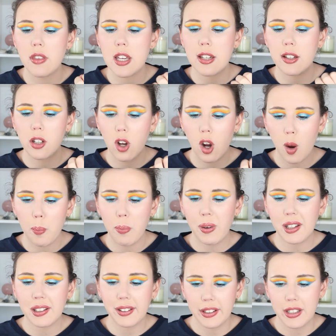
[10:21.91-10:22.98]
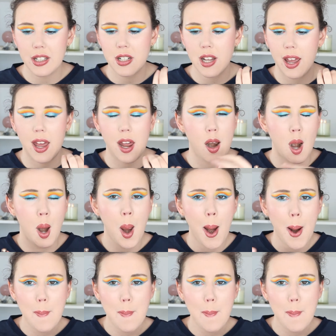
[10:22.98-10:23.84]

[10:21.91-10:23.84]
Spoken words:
the copper lid and